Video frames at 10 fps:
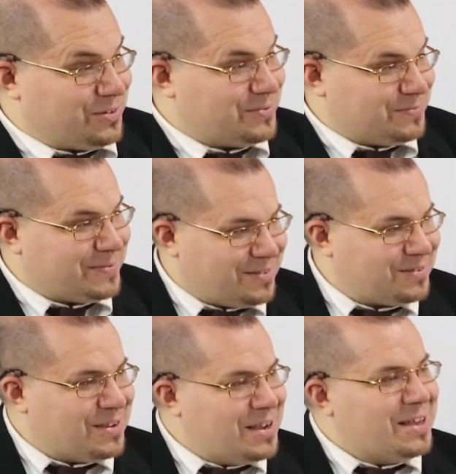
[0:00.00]
That's
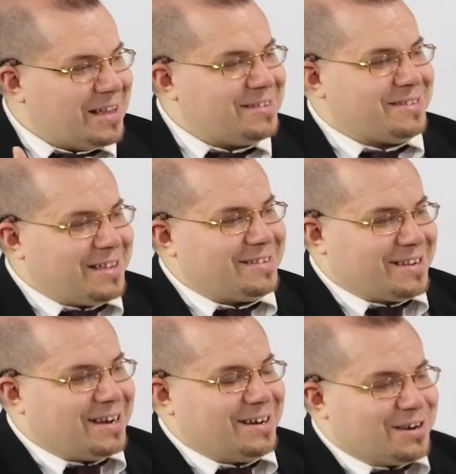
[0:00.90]

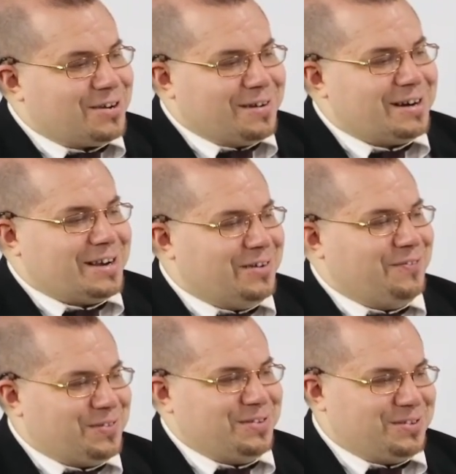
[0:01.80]
kind of critical
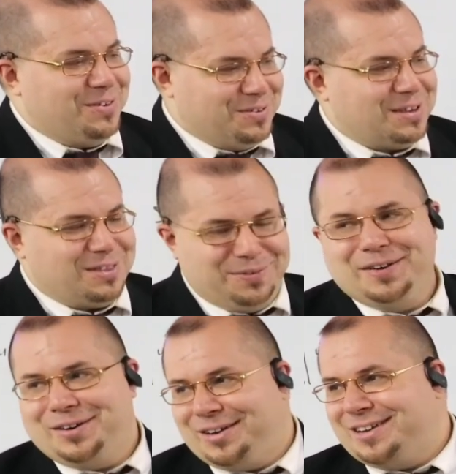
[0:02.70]
for this whole thing to
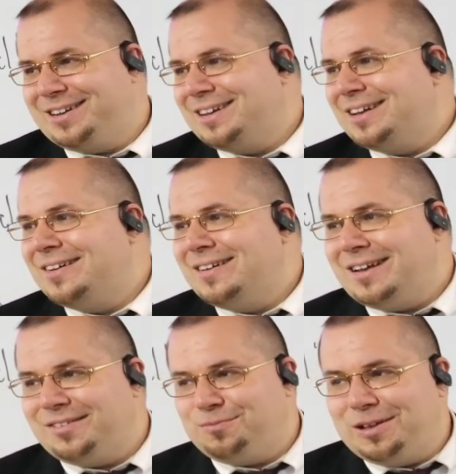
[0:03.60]
work.
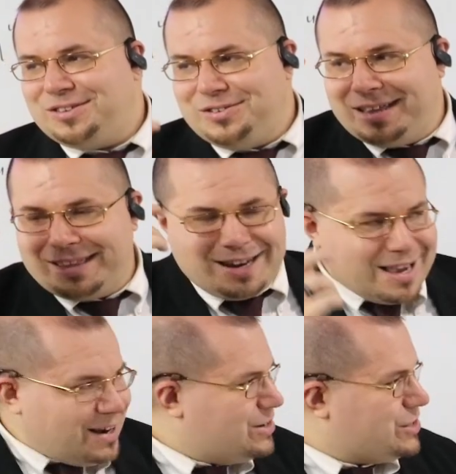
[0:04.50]
Because once you get that
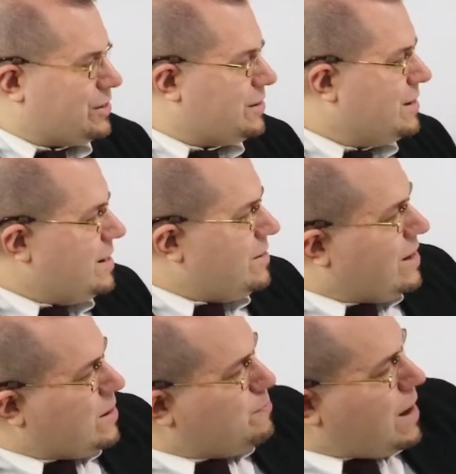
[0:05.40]
integer, you
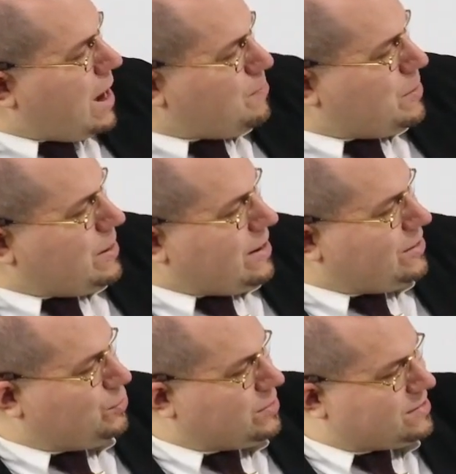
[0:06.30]
can map it
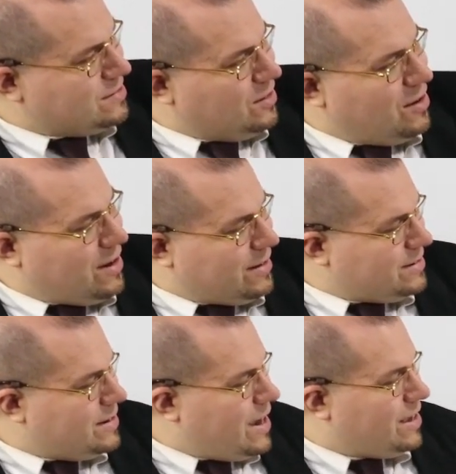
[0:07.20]
into a slot
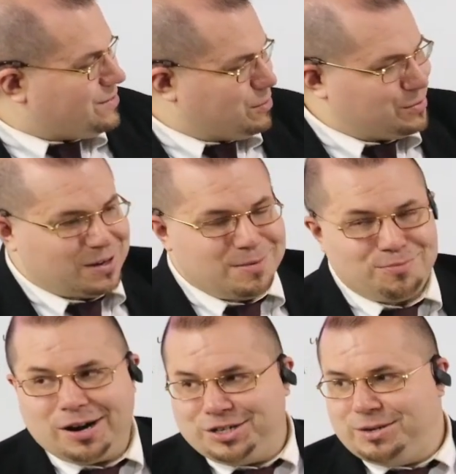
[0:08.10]
as per the
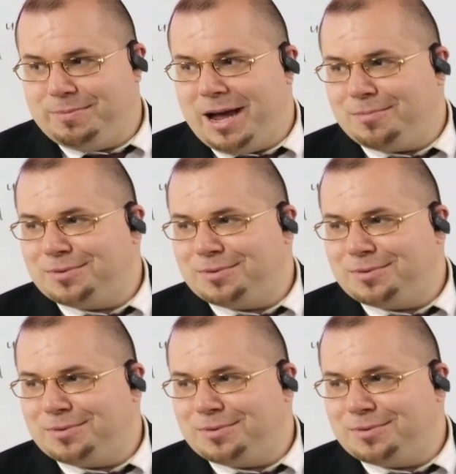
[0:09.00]
compression map.